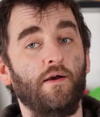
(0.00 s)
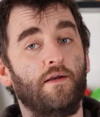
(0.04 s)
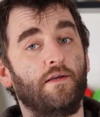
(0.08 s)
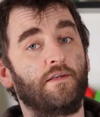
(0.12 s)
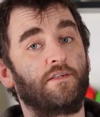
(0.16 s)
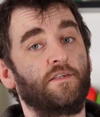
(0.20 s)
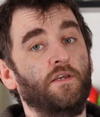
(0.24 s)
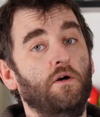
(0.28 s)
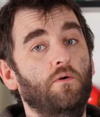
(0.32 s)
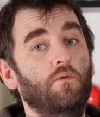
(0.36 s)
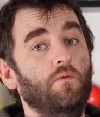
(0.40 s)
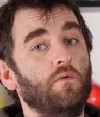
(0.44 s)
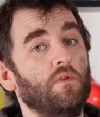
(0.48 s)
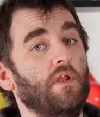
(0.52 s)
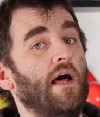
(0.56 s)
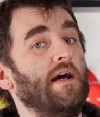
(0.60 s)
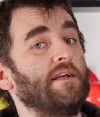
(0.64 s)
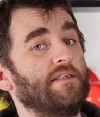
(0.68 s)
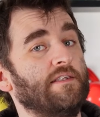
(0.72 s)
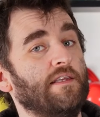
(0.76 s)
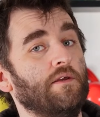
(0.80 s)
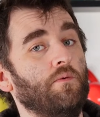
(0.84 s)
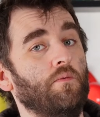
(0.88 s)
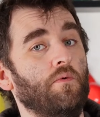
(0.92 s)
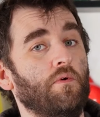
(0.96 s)
So
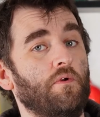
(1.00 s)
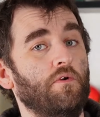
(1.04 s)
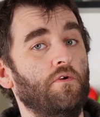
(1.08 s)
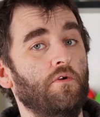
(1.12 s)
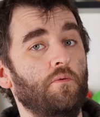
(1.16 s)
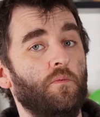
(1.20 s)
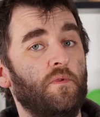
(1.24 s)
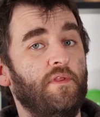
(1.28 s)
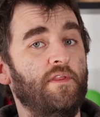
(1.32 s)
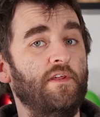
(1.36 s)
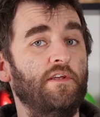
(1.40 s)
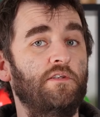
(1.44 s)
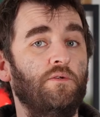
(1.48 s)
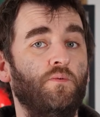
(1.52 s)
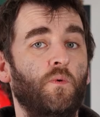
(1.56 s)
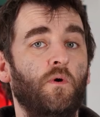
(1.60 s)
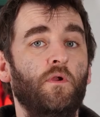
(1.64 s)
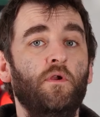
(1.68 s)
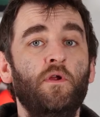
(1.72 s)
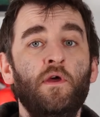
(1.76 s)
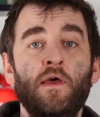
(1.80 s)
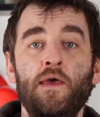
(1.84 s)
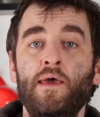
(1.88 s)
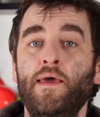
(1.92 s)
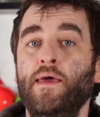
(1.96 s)
last thing we're going to do with this
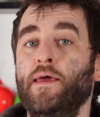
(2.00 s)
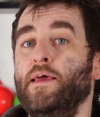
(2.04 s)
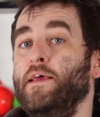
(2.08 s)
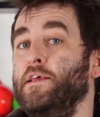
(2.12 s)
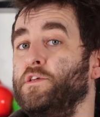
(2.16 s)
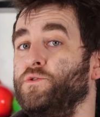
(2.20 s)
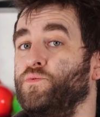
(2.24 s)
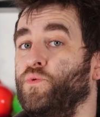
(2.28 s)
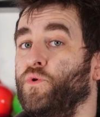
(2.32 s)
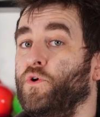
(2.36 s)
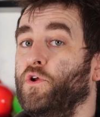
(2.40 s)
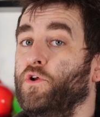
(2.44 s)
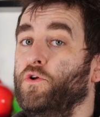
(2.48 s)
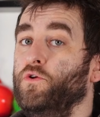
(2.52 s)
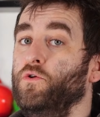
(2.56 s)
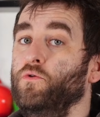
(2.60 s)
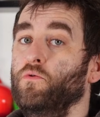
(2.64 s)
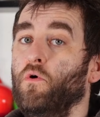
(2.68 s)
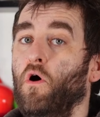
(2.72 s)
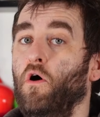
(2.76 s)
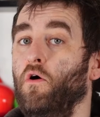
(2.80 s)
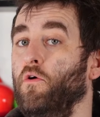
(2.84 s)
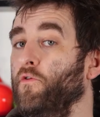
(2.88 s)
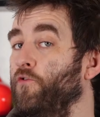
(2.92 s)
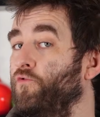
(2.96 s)
one is we're going to
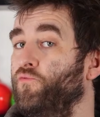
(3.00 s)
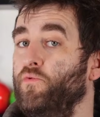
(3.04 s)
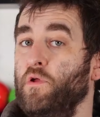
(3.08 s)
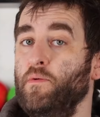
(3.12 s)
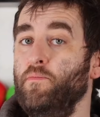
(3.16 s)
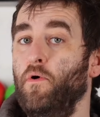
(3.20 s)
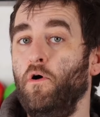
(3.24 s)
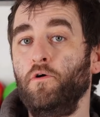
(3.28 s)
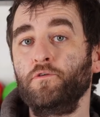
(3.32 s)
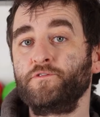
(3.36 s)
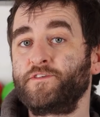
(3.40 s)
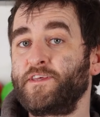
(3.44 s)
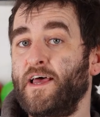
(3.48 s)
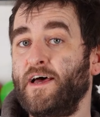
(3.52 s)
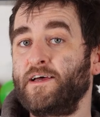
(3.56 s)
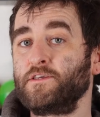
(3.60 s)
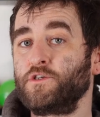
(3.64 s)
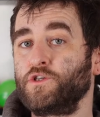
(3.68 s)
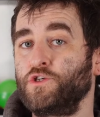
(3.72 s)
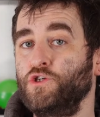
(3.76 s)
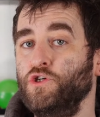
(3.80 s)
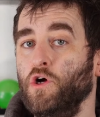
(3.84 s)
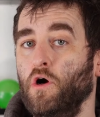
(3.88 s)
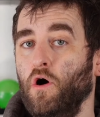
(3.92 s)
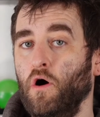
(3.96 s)
do all 3 balls
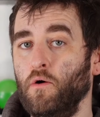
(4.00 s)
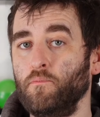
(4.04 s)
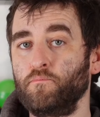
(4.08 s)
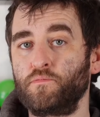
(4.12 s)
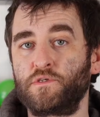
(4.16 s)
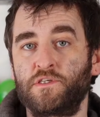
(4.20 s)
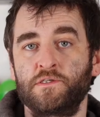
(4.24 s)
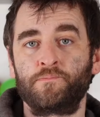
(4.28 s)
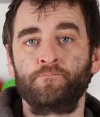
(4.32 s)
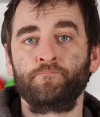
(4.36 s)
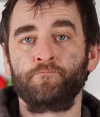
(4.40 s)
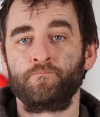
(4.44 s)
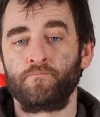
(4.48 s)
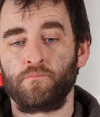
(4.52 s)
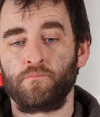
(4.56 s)
as chops.